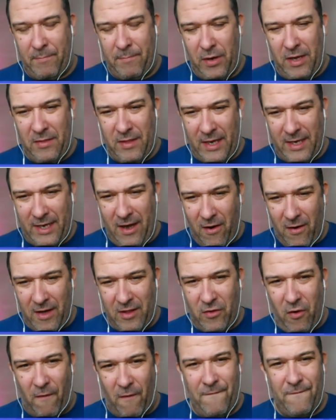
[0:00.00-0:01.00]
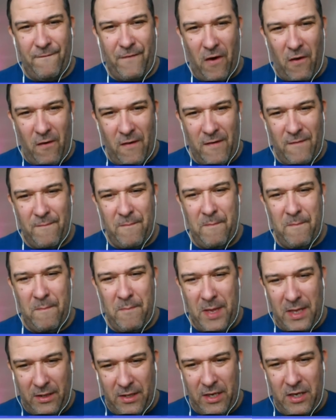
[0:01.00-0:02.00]
But the guy's got 5
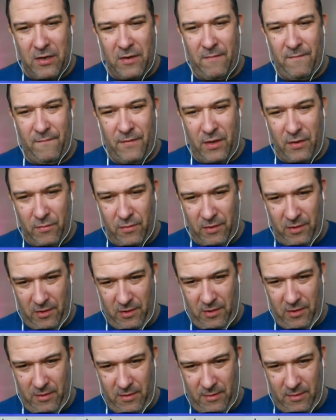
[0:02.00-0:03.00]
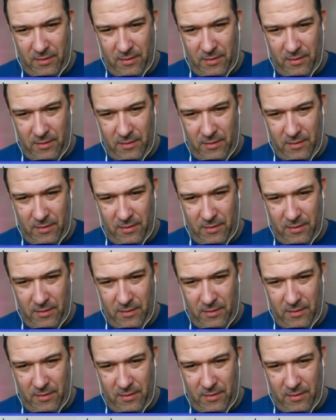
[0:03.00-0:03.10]
million viewers.